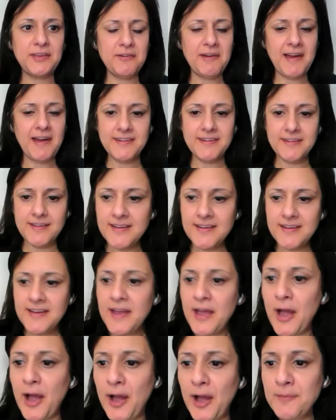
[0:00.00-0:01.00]
you, Anna.
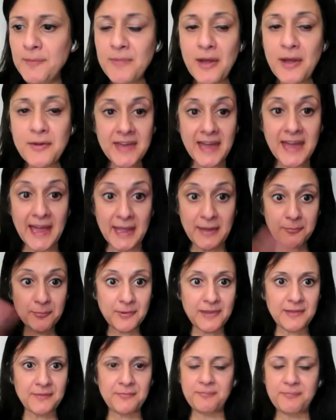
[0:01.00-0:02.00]
Okay,
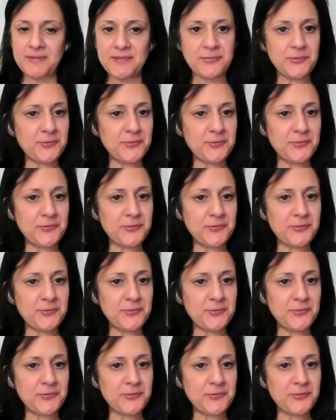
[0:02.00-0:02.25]
we've been